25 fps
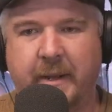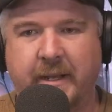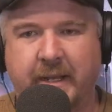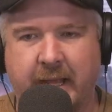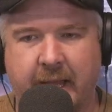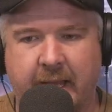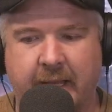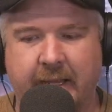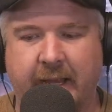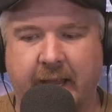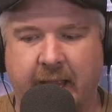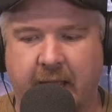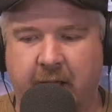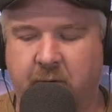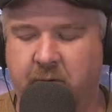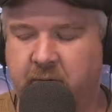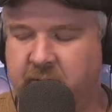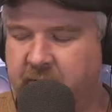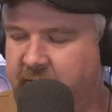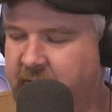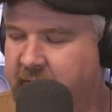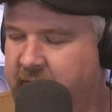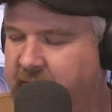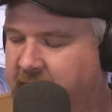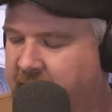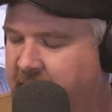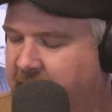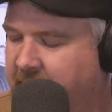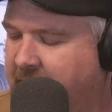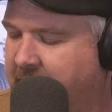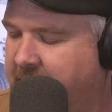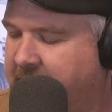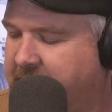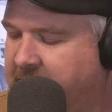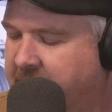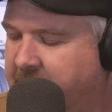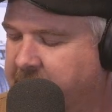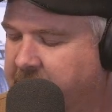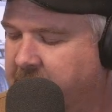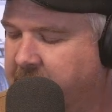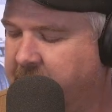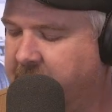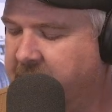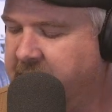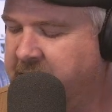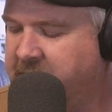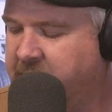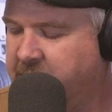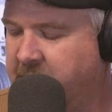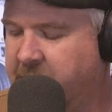and dad now, the last couple of
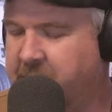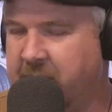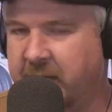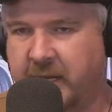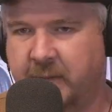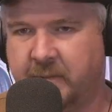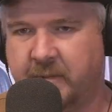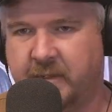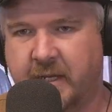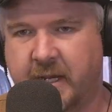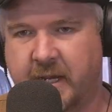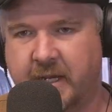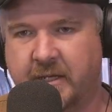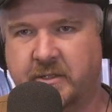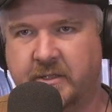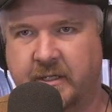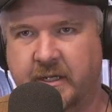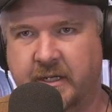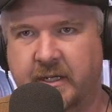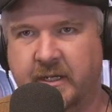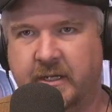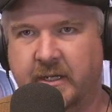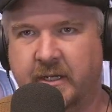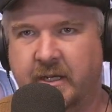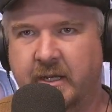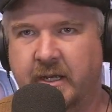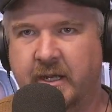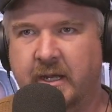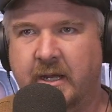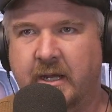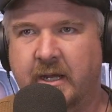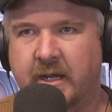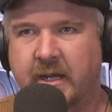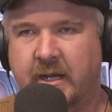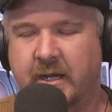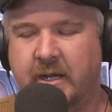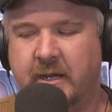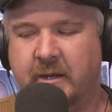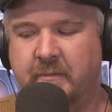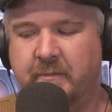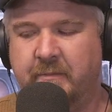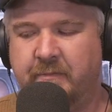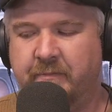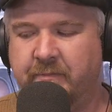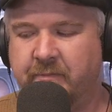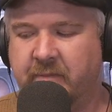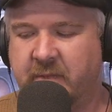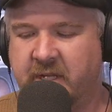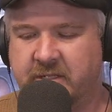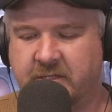months, we've been able to actually
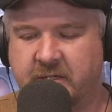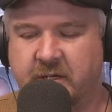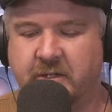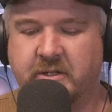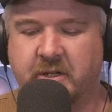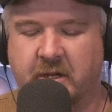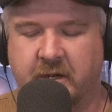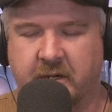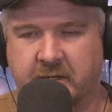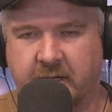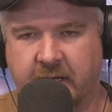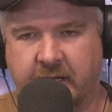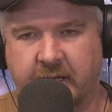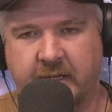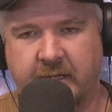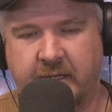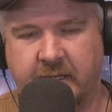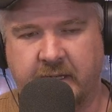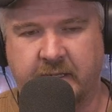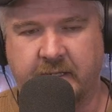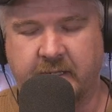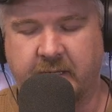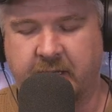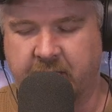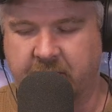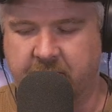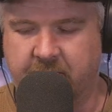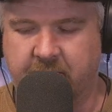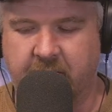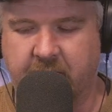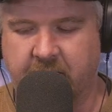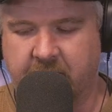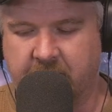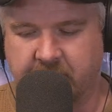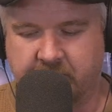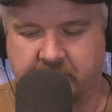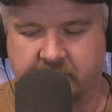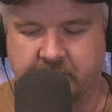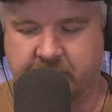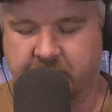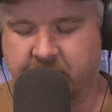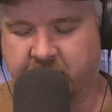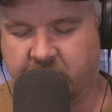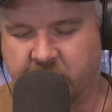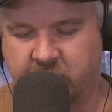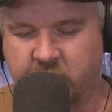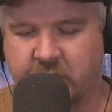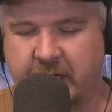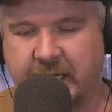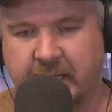start talking and
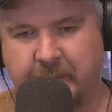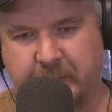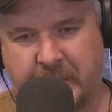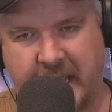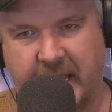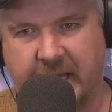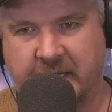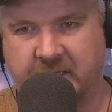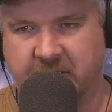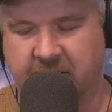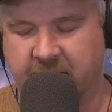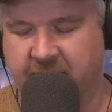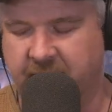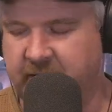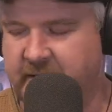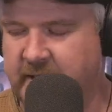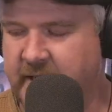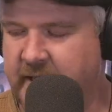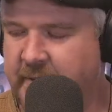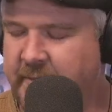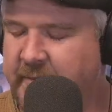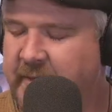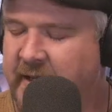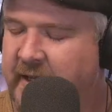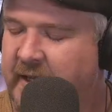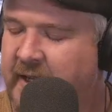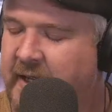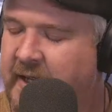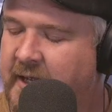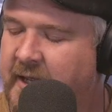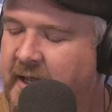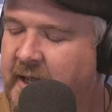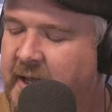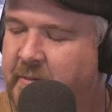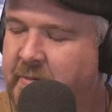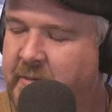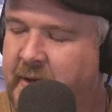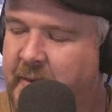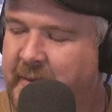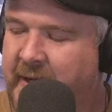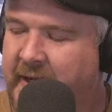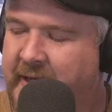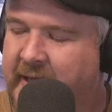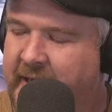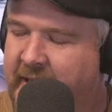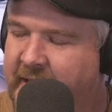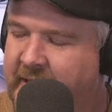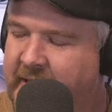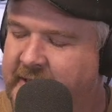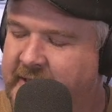trying to patch things up. But my
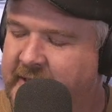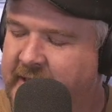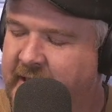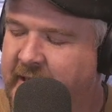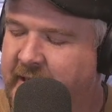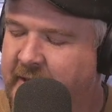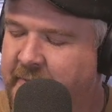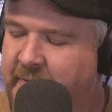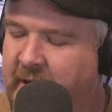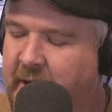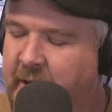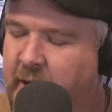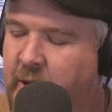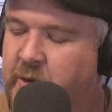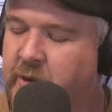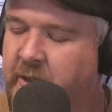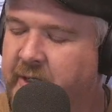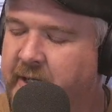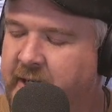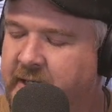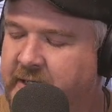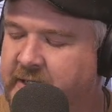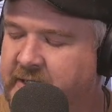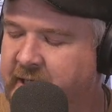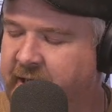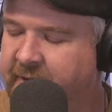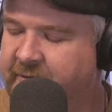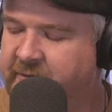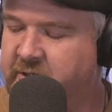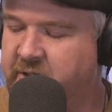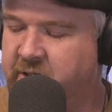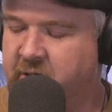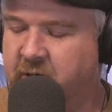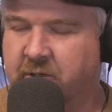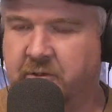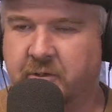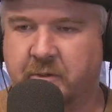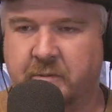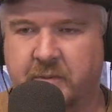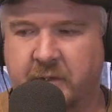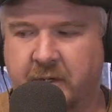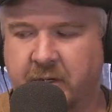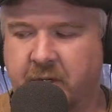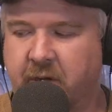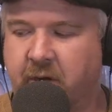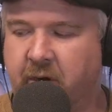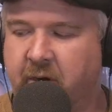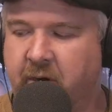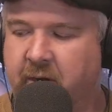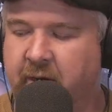kids, my older kids, they've struggled pretty
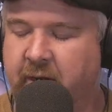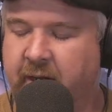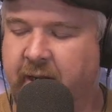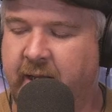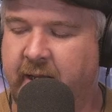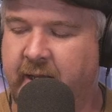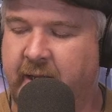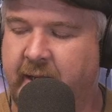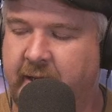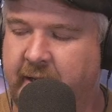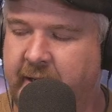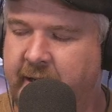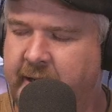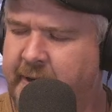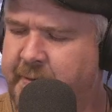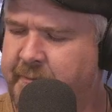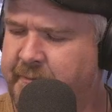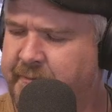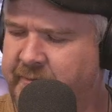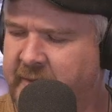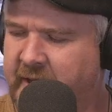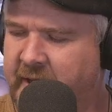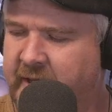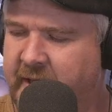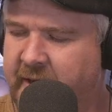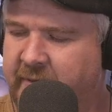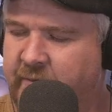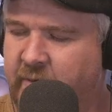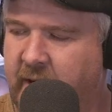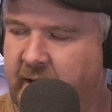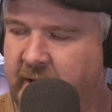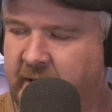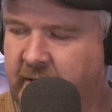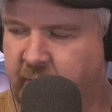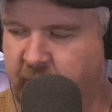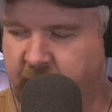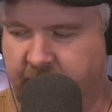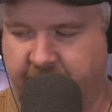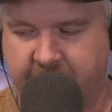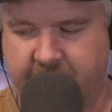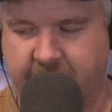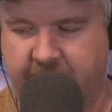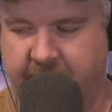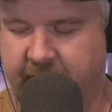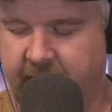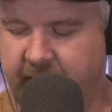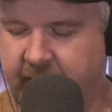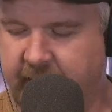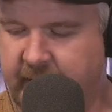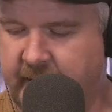hard, and they've walked
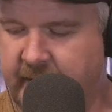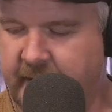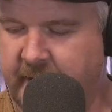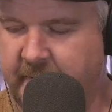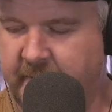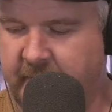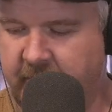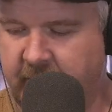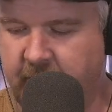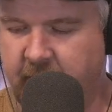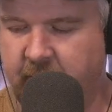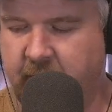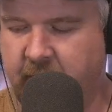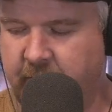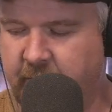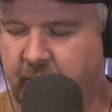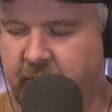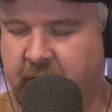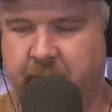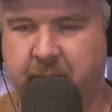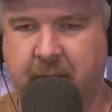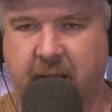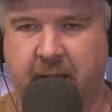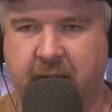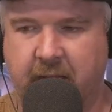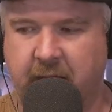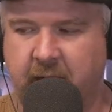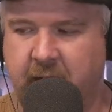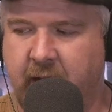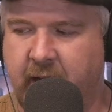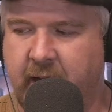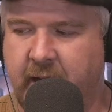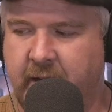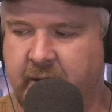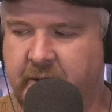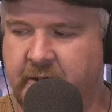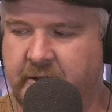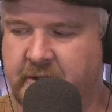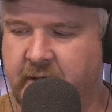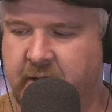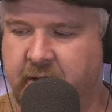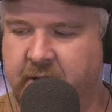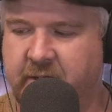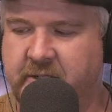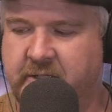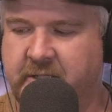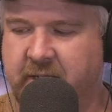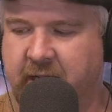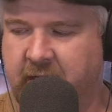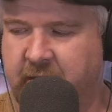away. They're pretty mad at God,
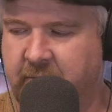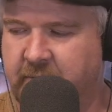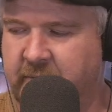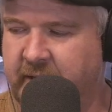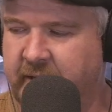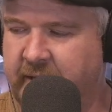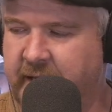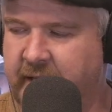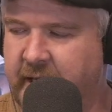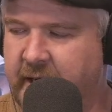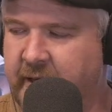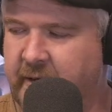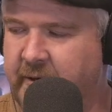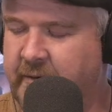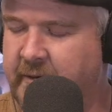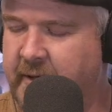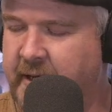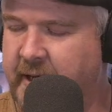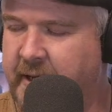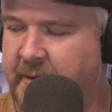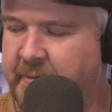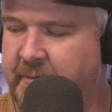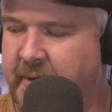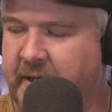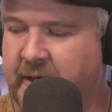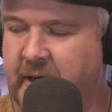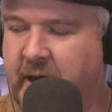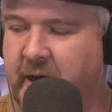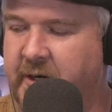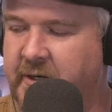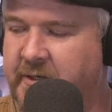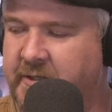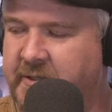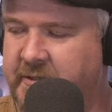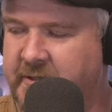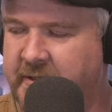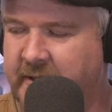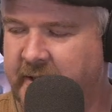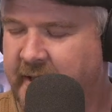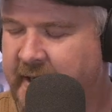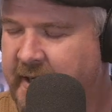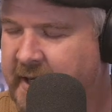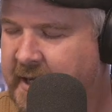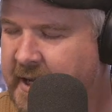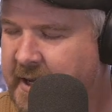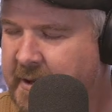understandably. My daughter's